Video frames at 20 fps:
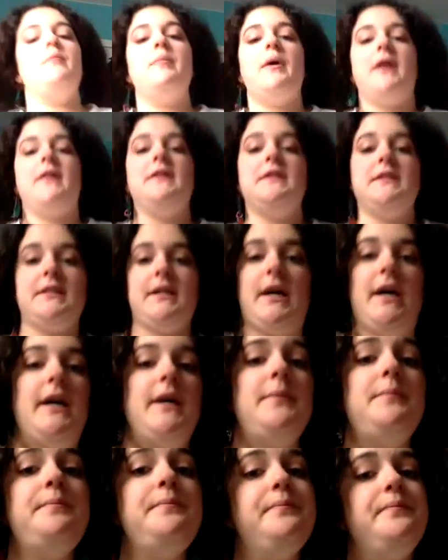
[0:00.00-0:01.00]
By the
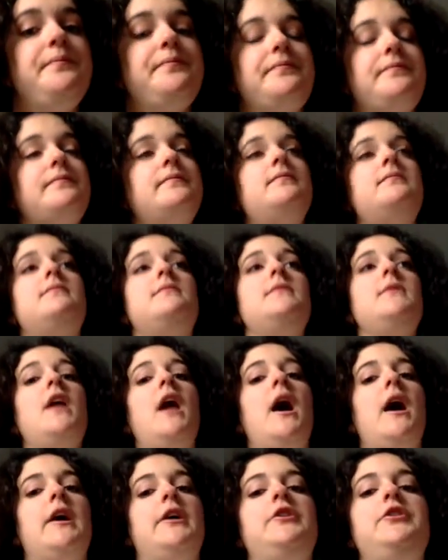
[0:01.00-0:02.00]
time
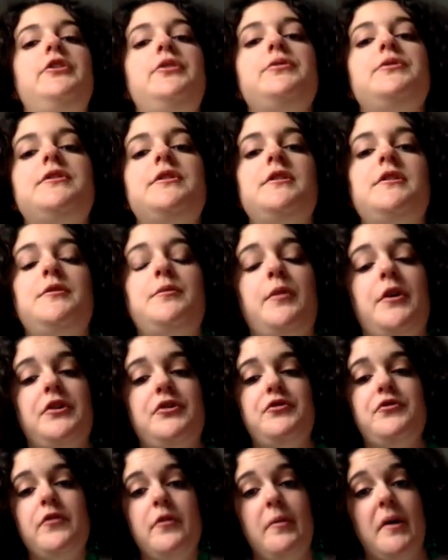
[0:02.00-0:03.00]
I'd used this
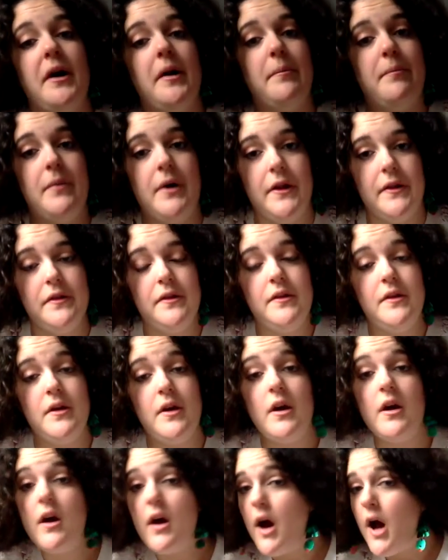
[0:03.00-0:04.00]
brush for about a month,
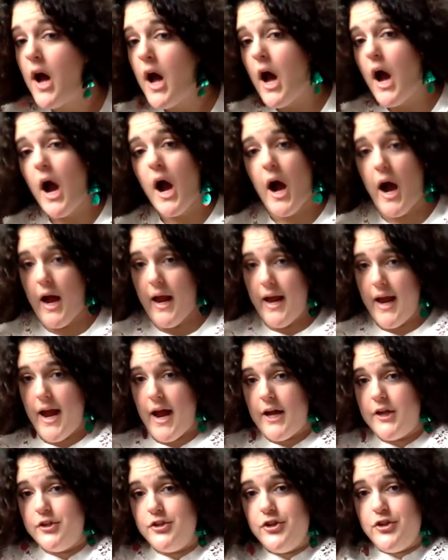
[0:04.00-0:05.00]
I
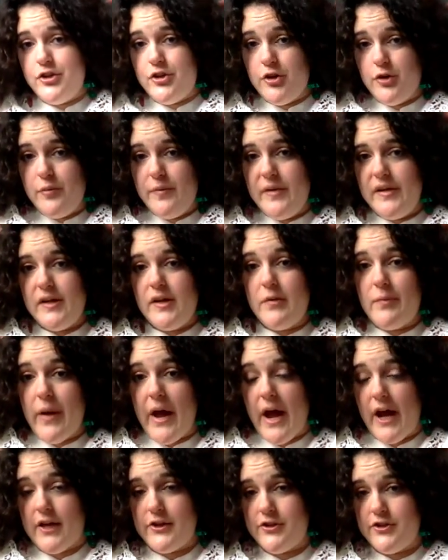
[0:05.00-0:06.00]
had 2 big
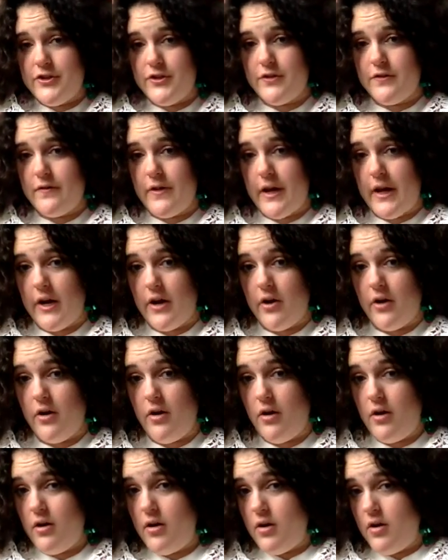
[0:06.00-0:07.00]
patches of hair
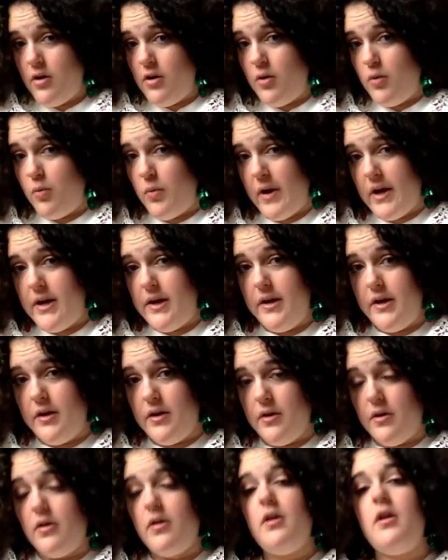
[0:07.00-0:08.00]
right
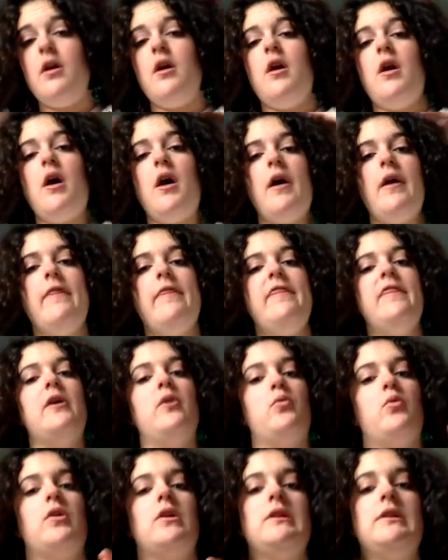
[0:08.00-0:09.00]
here
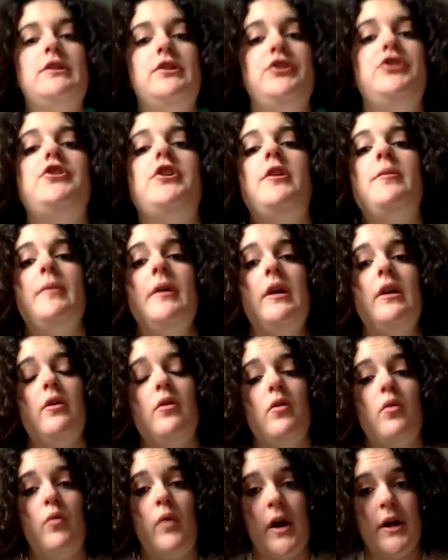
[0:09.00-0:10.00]
that were legitimate
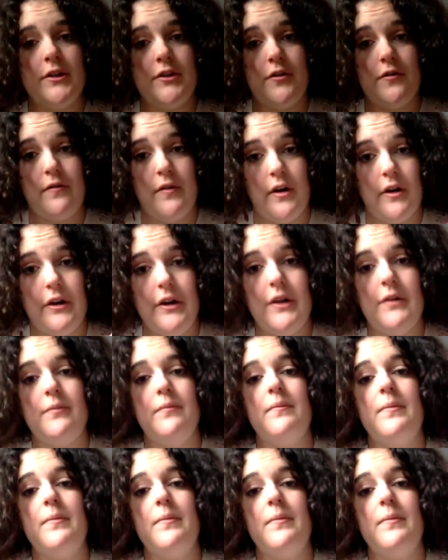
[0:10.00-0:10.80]
Rastafarian.